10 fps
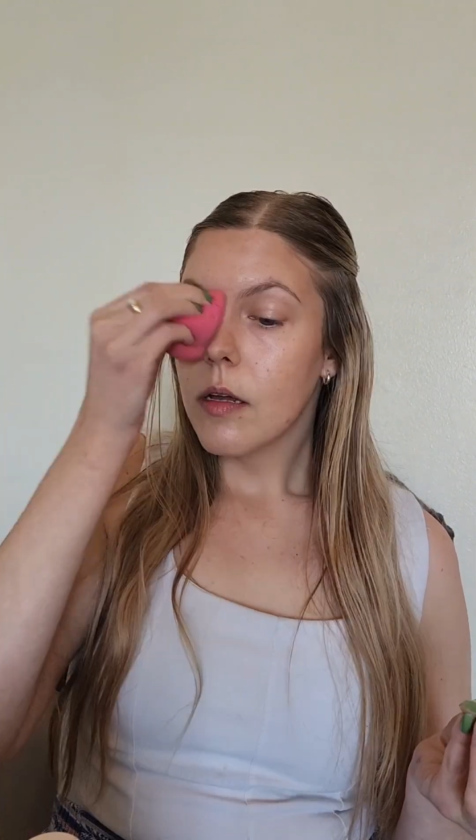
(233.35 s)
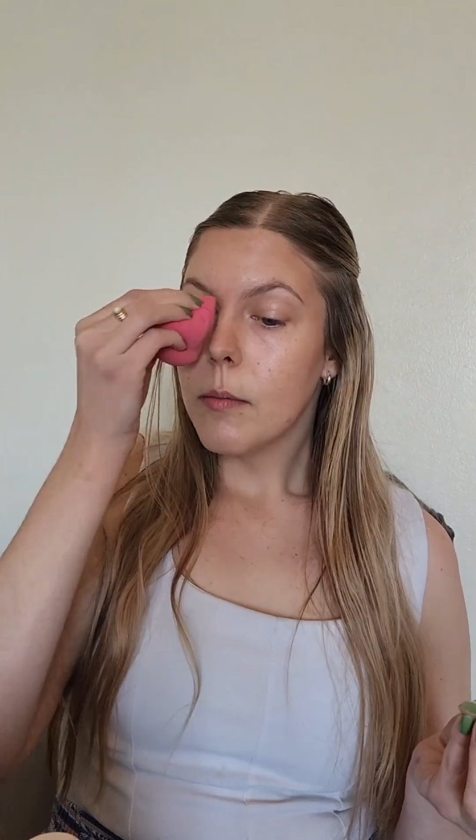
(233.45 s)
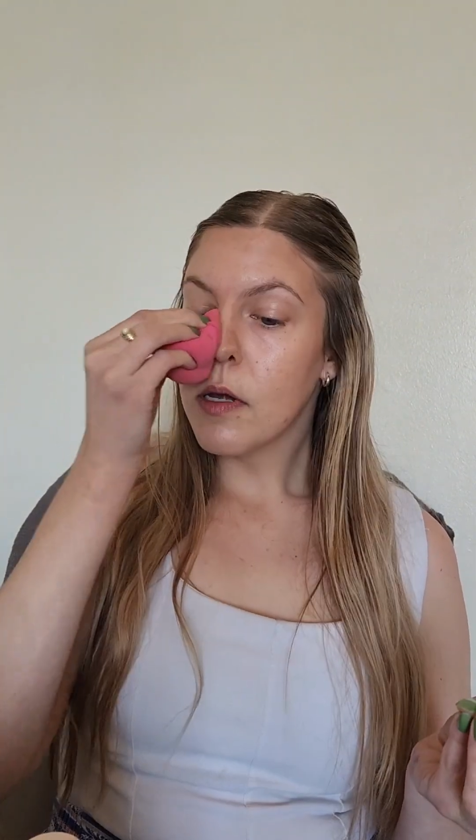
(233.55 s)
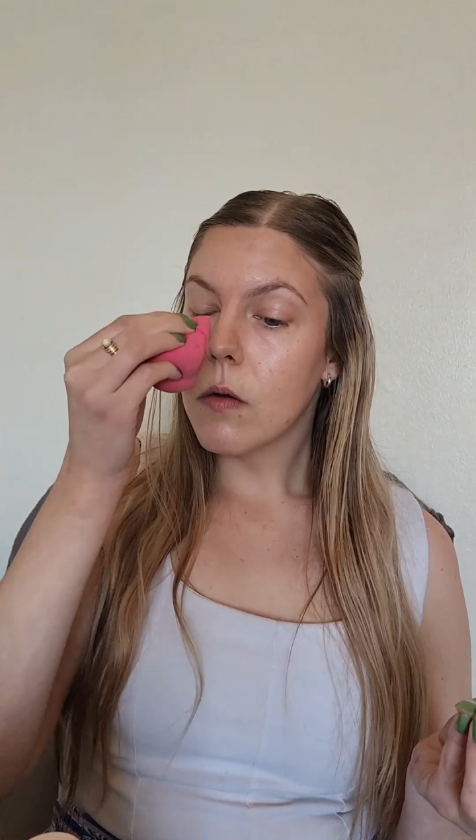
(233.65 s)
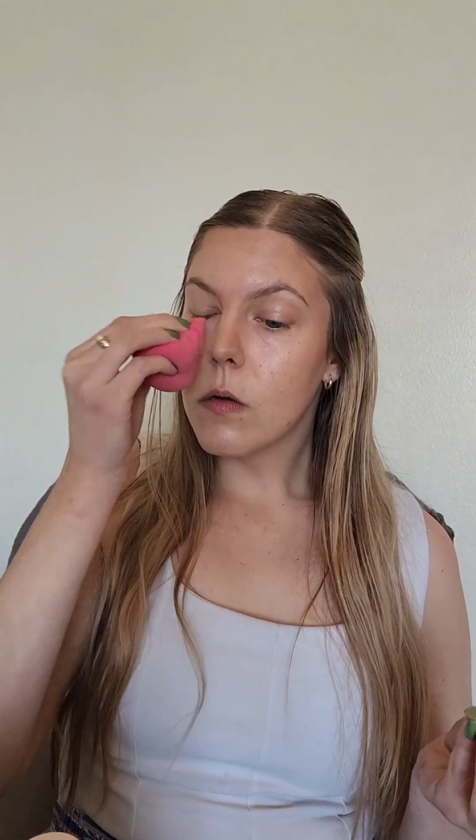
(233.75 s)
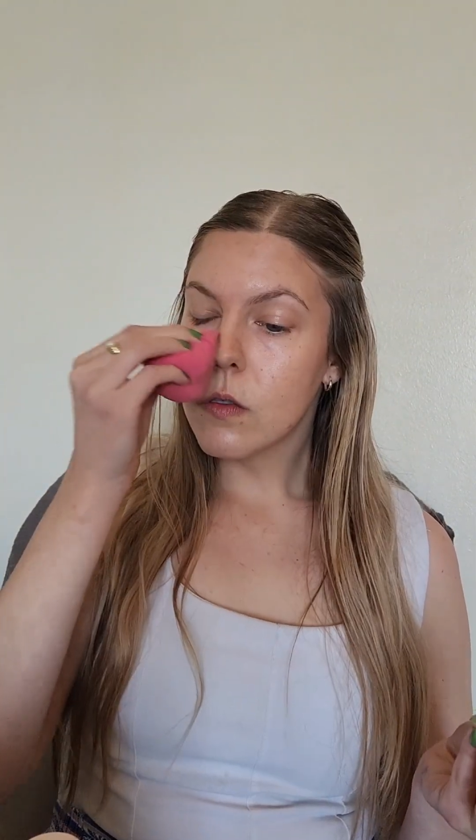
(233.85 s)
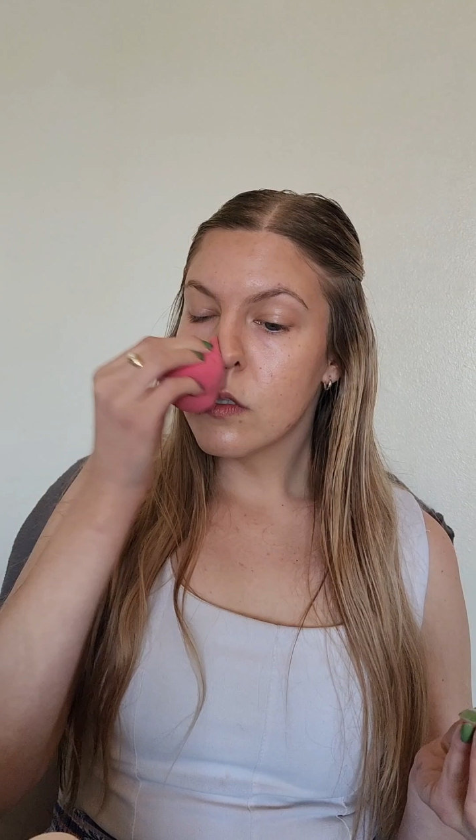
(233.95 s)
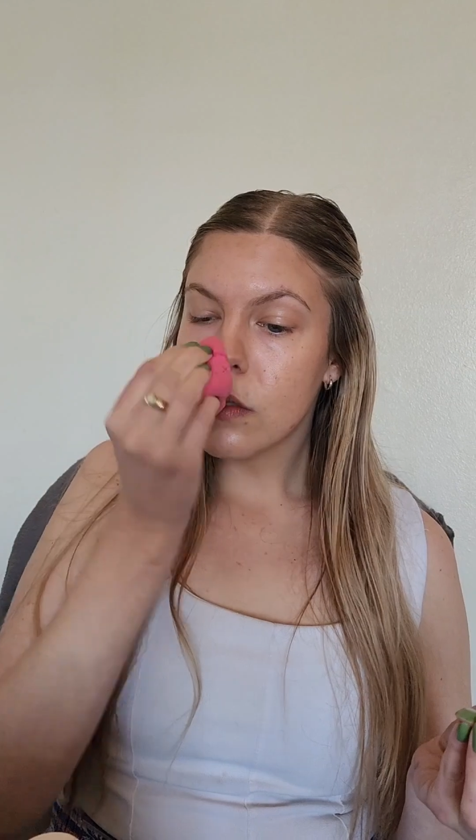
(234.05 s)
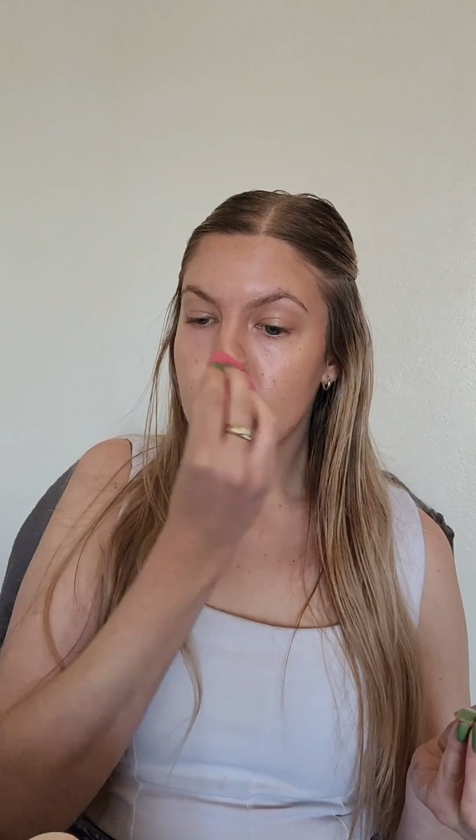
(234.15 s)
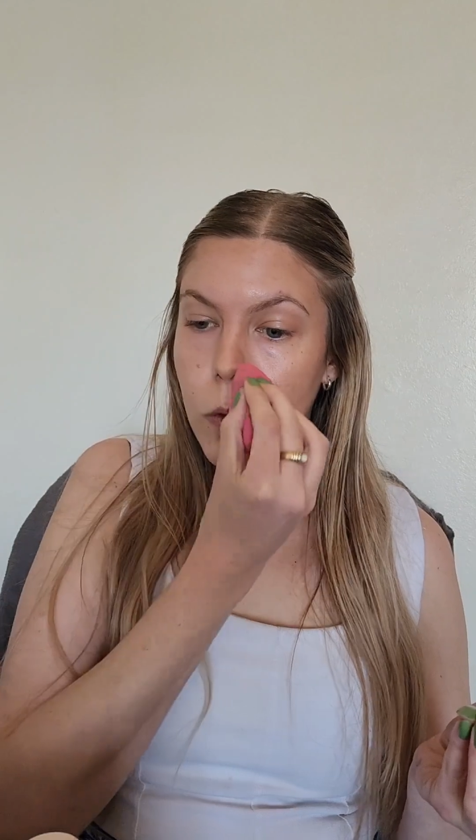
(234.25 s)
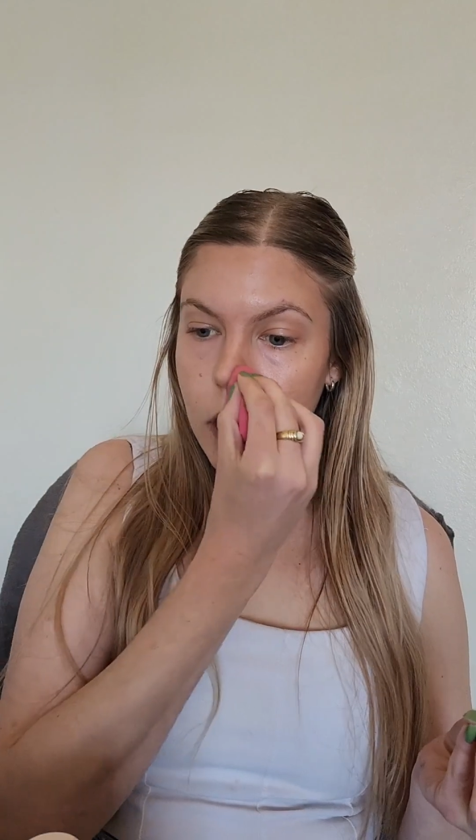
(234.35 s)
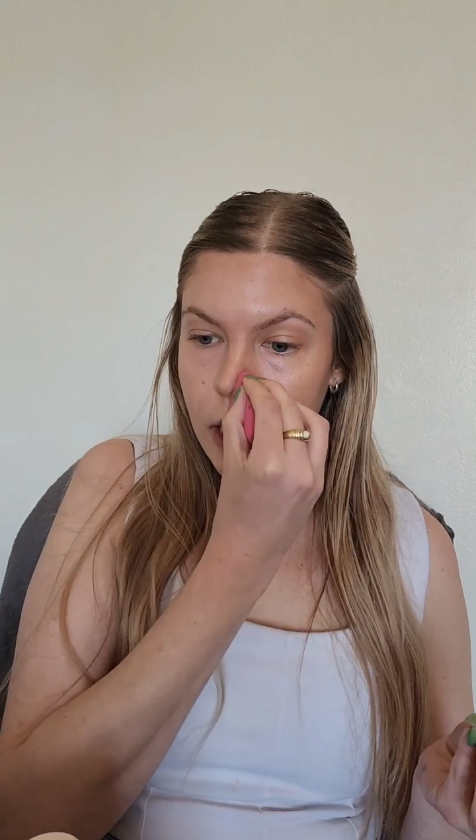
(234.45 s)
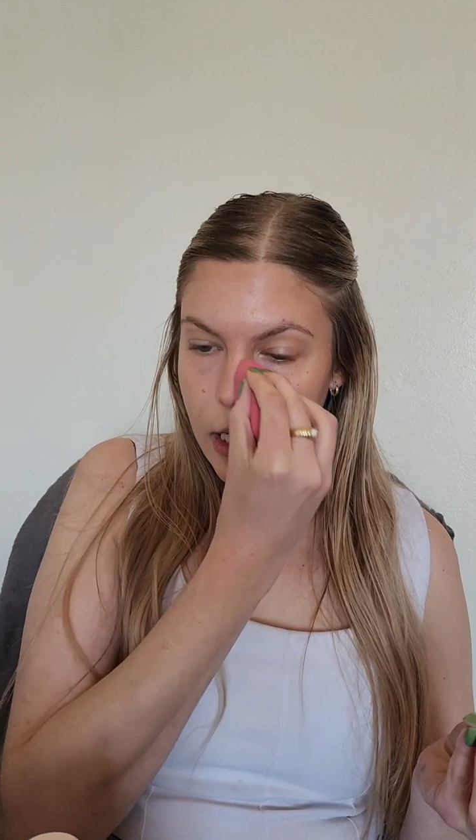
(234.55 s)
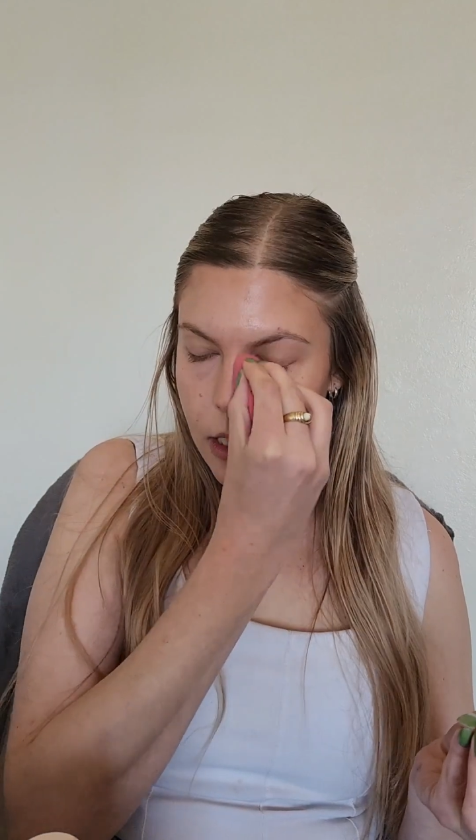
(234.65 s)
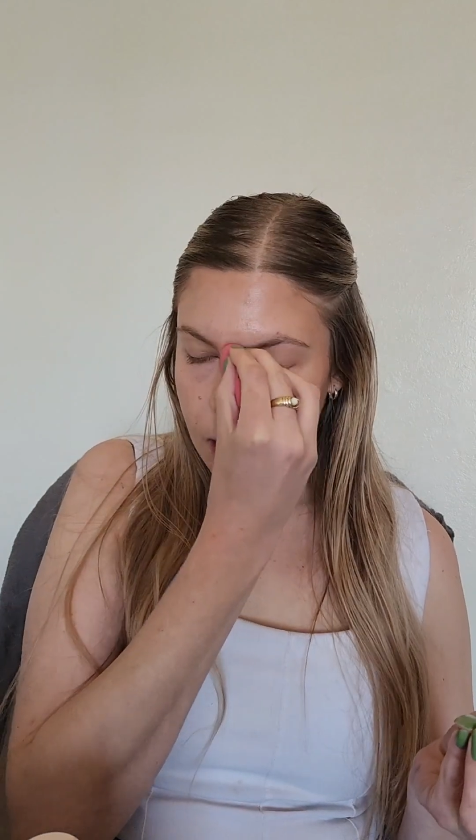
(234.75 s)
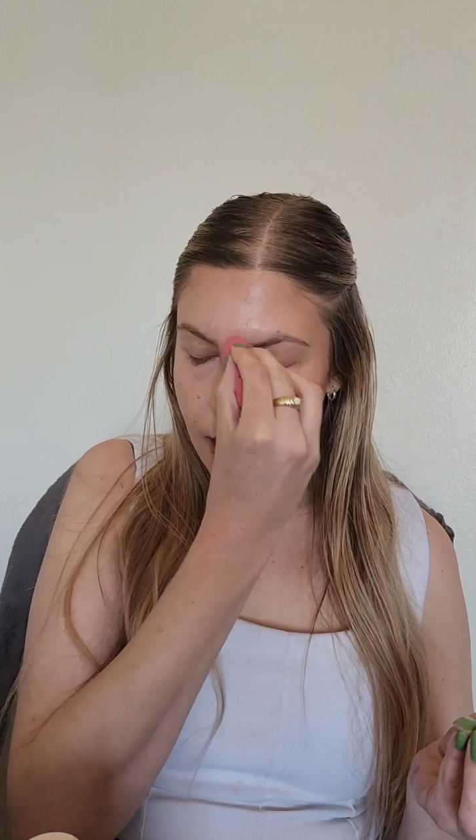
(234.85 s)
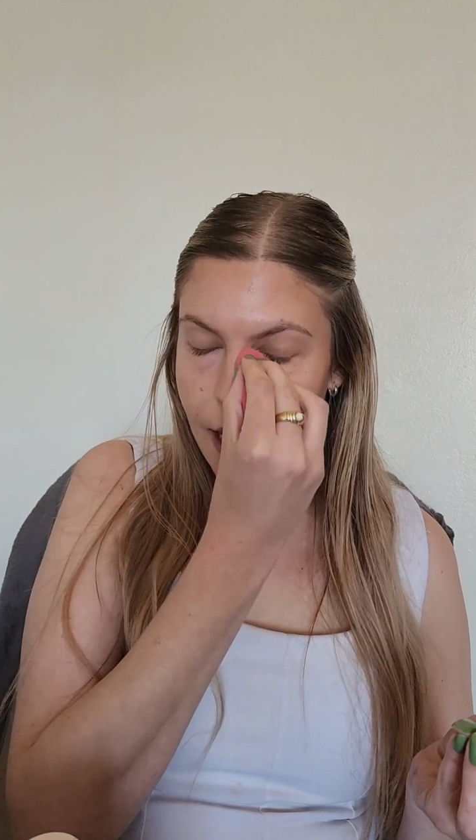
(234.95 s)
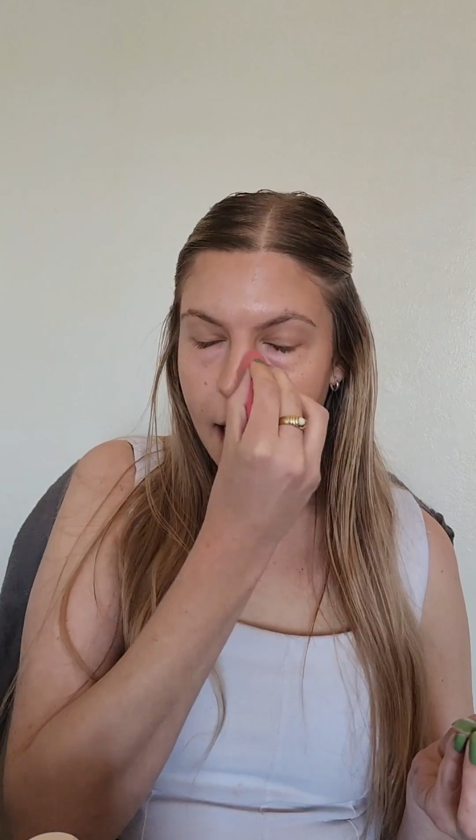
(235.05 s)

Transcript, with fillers: because this morning